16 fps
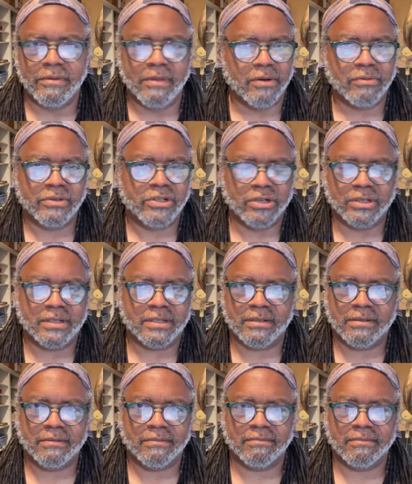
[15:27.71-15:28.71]
they're
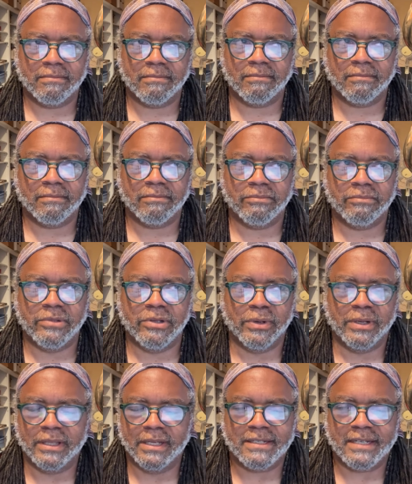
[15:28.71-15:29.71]
just
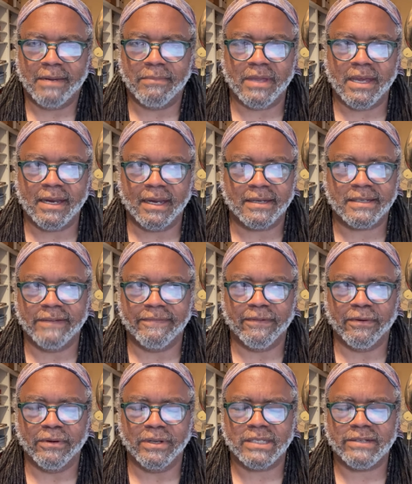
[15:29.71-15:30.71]
doing the same thing except
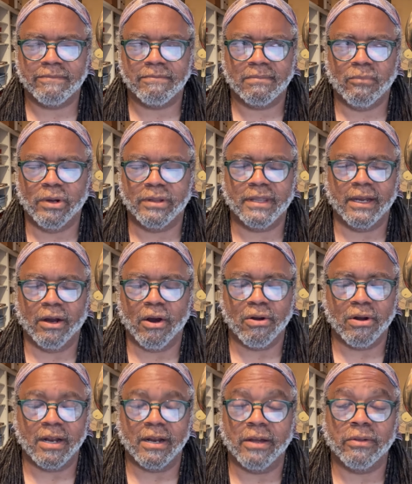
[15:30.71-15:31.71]
for it's what they
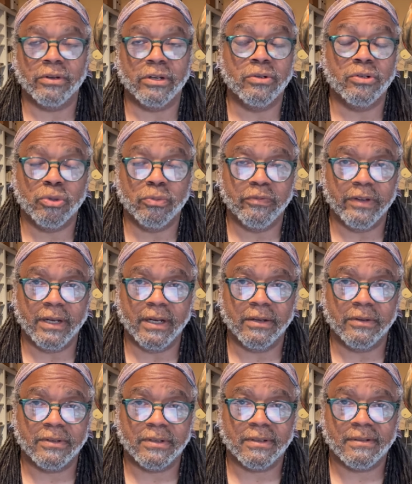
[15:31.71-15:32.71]
heard on other YouTube
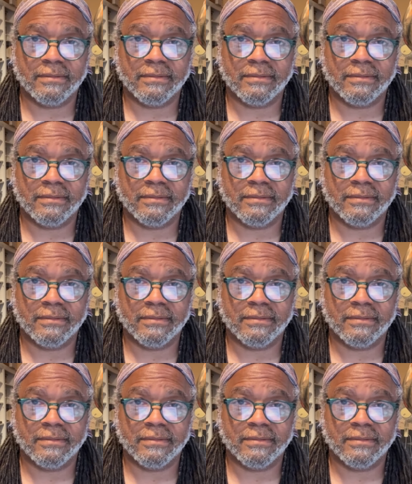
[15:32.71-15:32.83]
videos.